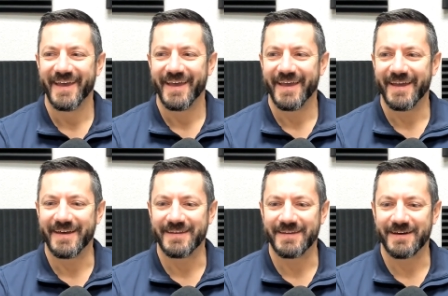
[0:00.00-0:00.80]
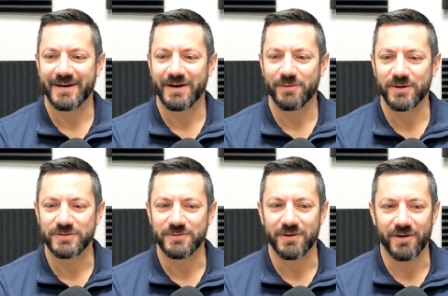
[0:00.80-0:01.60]
And uh, I wish
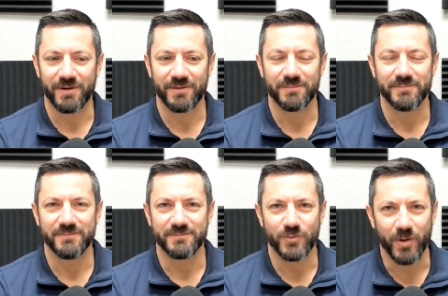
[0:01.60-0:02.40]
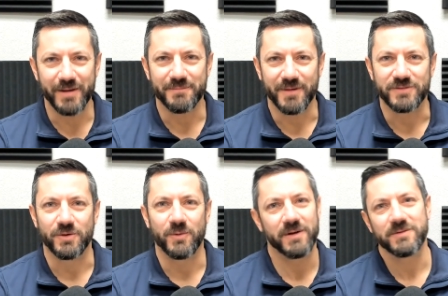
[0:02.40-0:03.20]
you all great mental
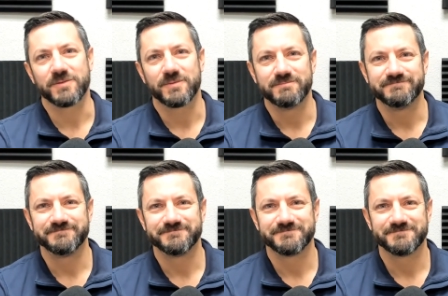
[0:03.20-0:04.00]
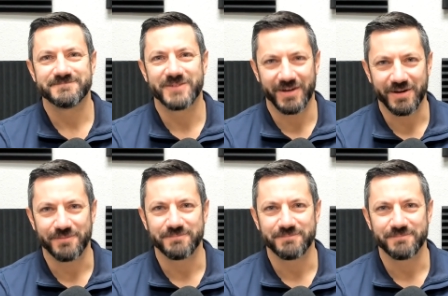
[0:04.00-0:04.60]
wellness. Take care.